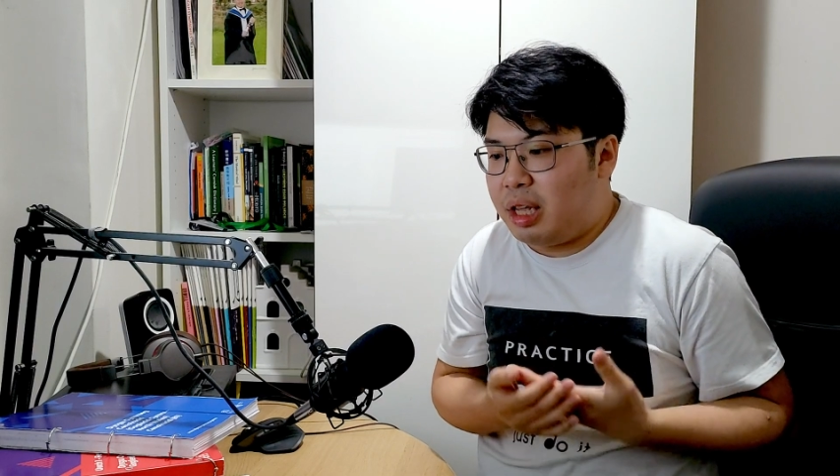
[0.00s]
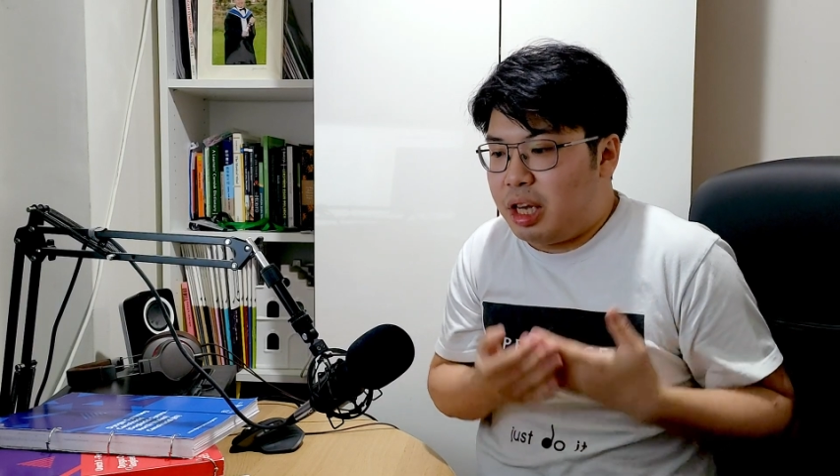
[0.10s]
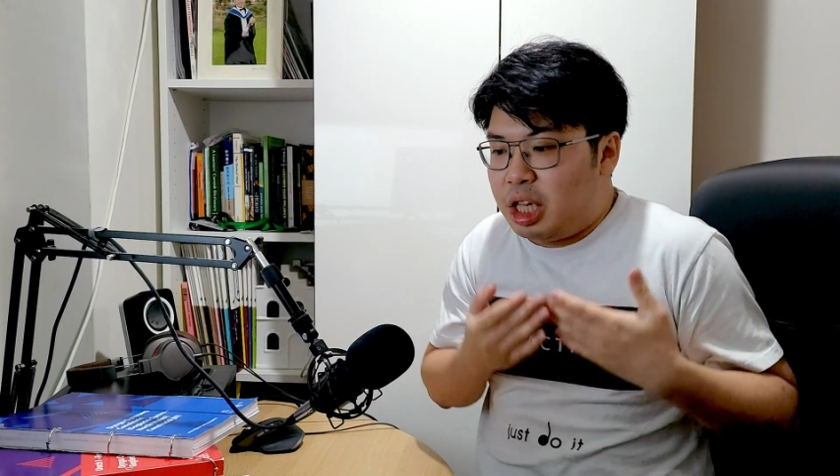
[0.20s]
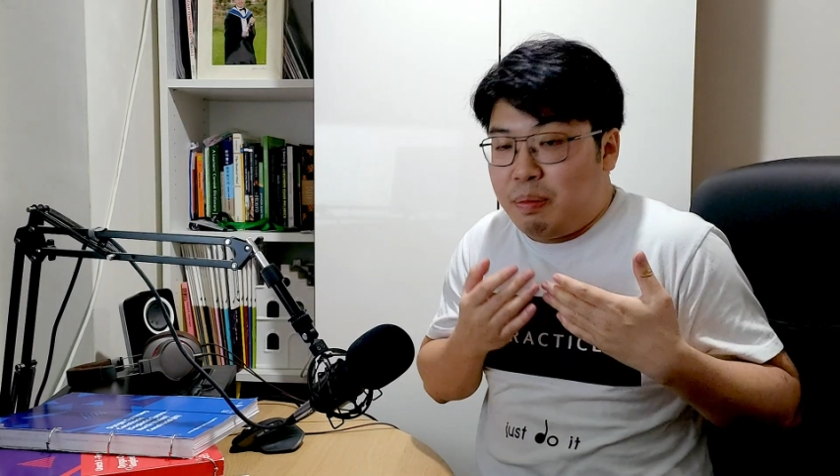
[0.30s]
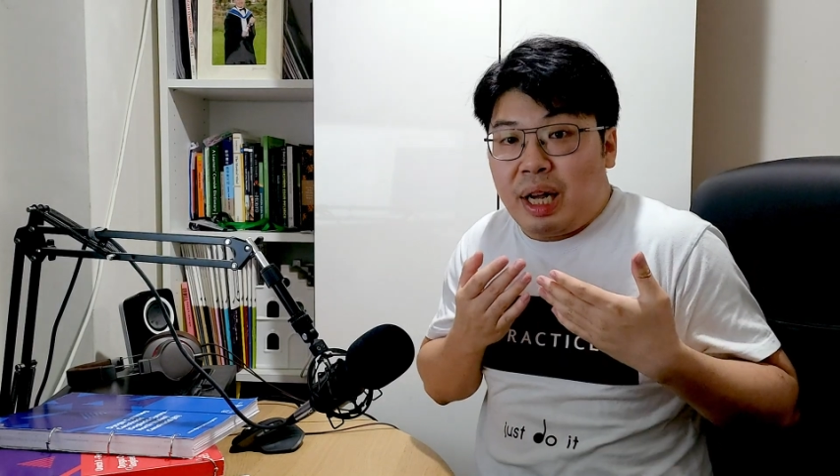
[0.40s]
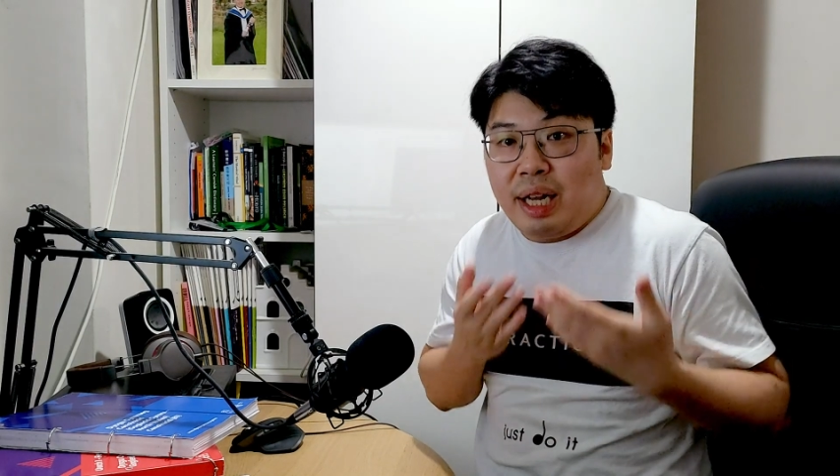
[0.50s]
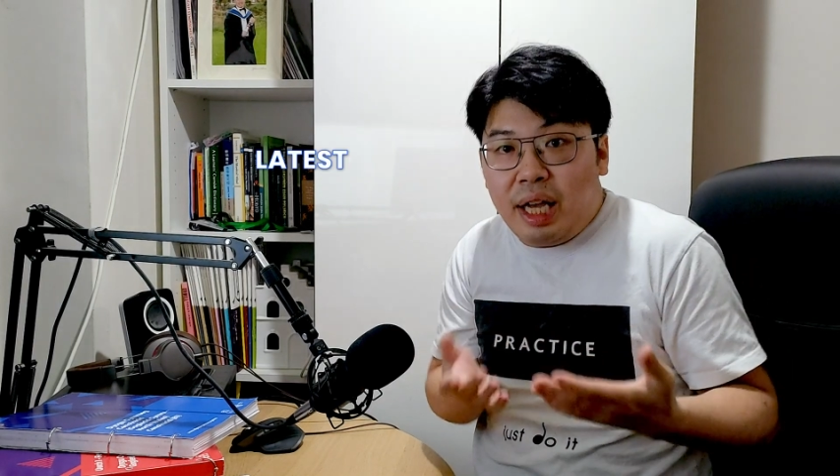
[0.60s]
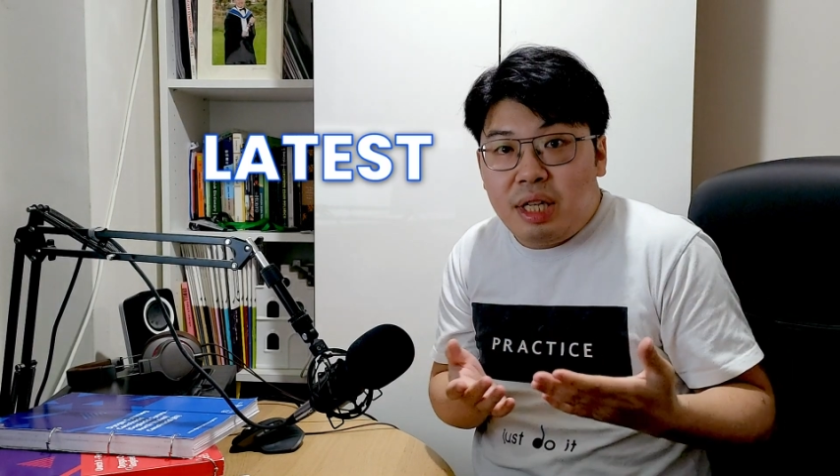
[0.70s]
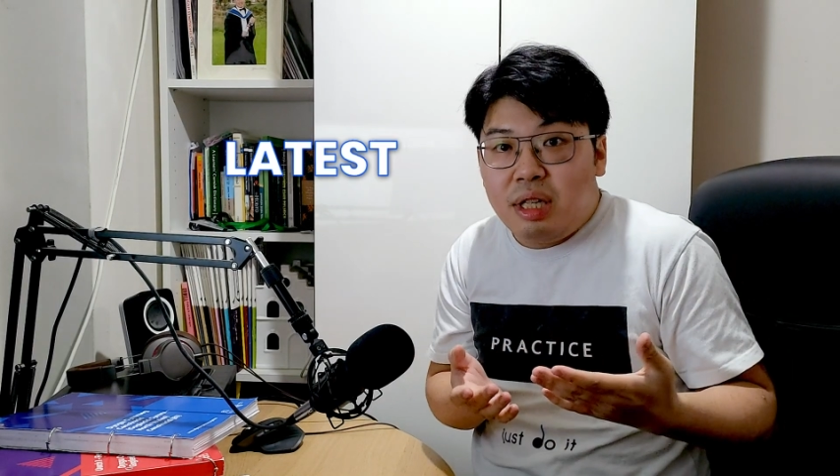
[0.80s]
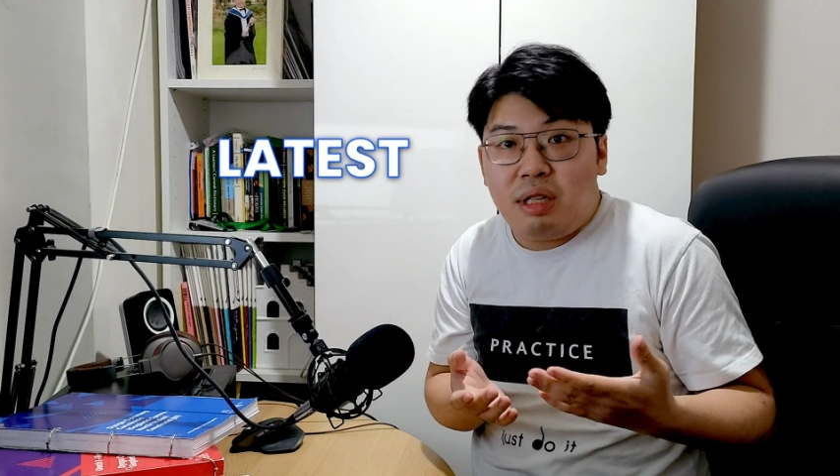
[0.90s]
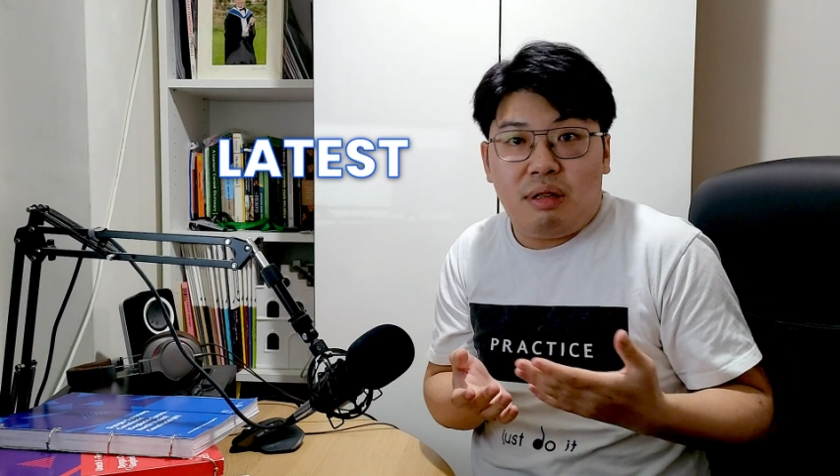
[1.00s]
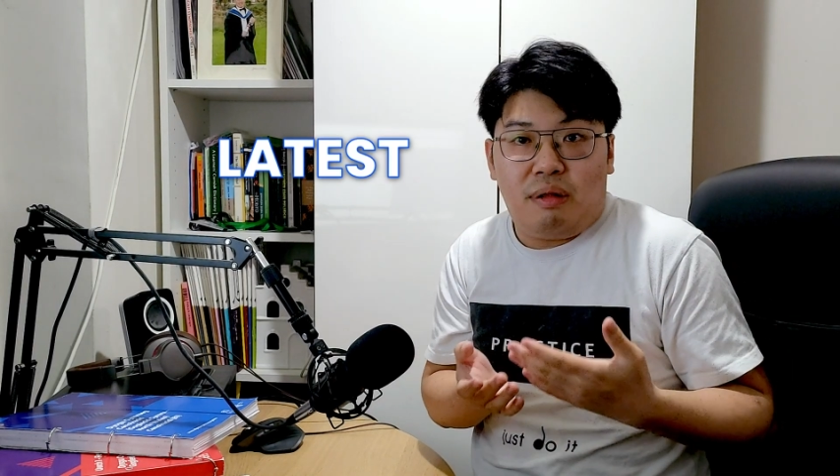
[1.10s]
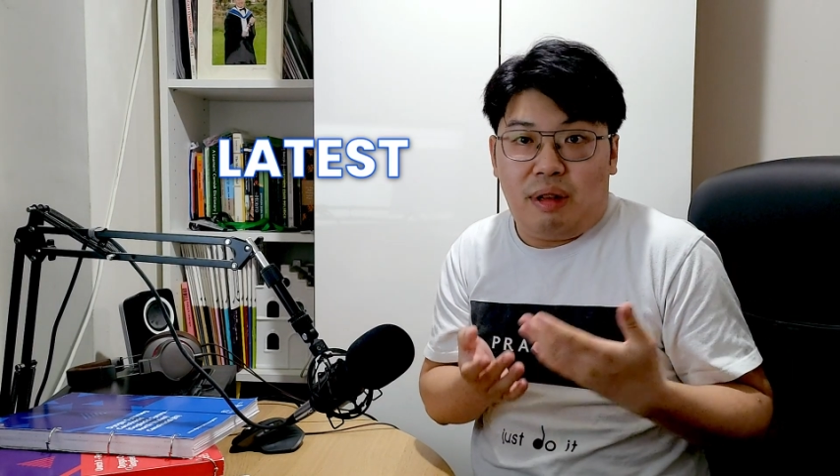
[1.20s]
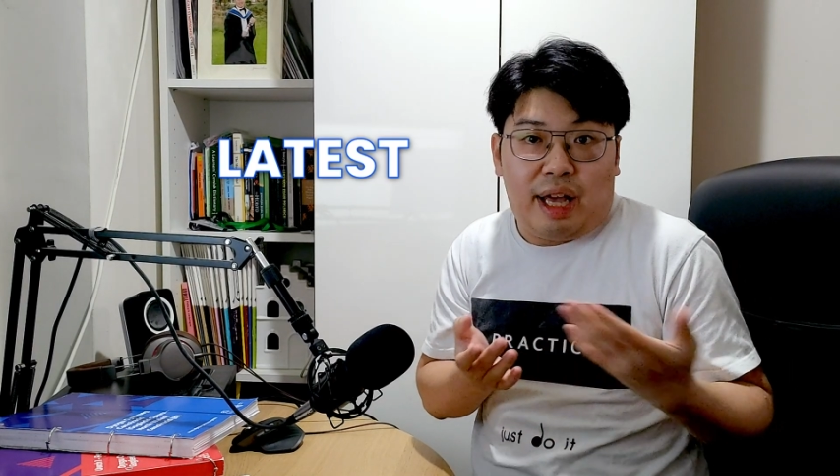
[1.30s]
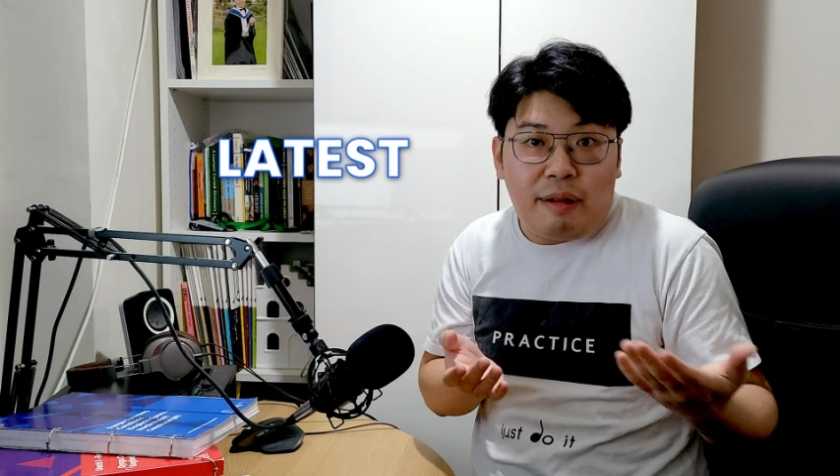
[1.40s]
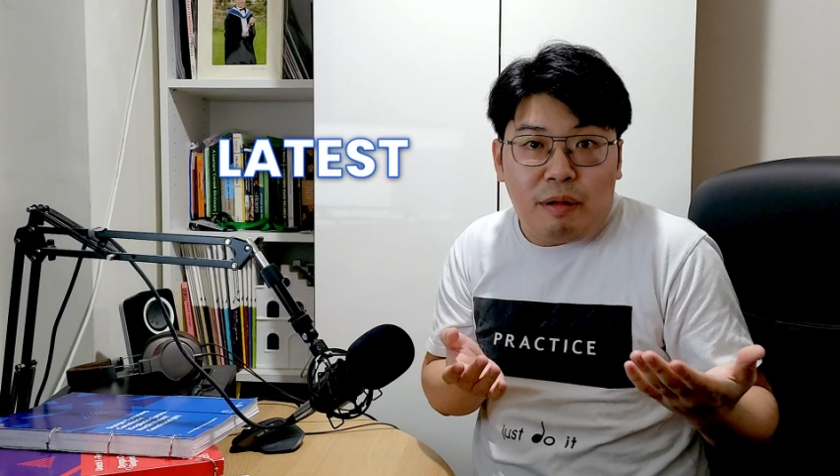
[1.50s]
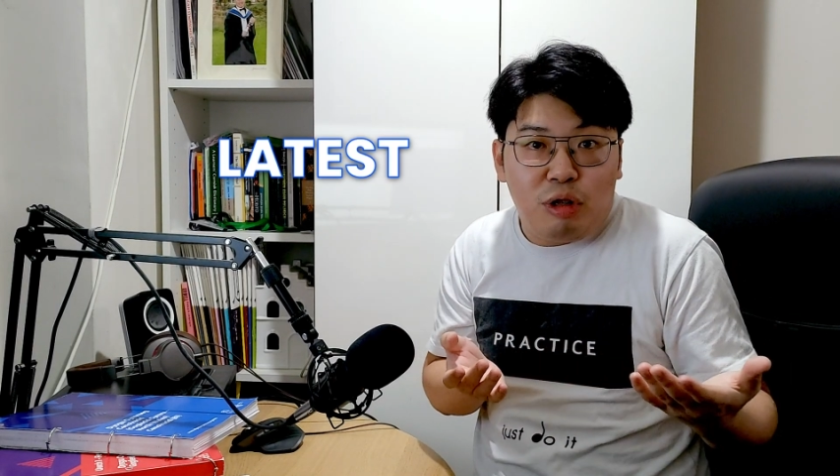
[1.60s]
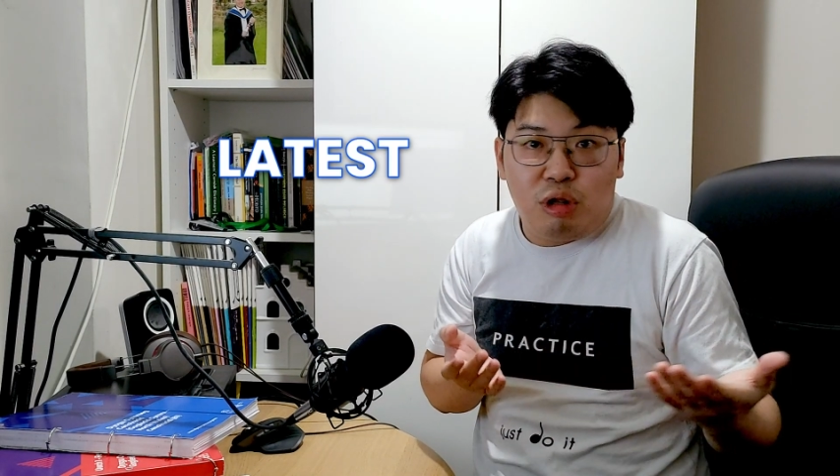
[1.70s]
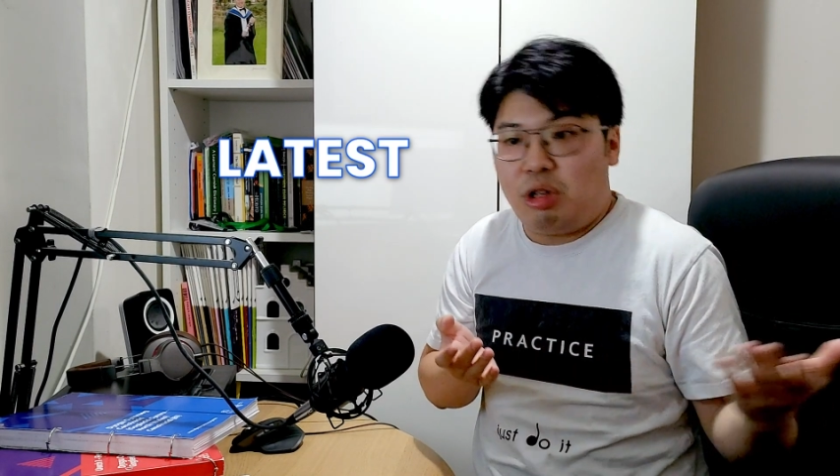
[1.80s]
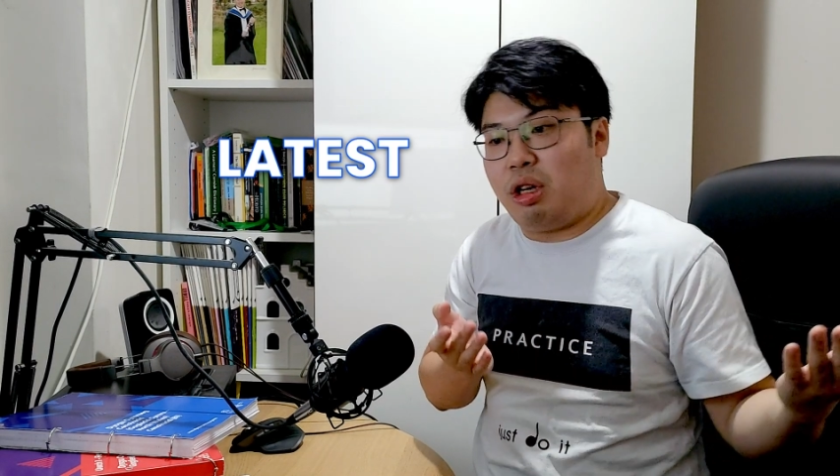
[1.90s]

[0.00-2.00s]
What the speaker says: that it's my latest language,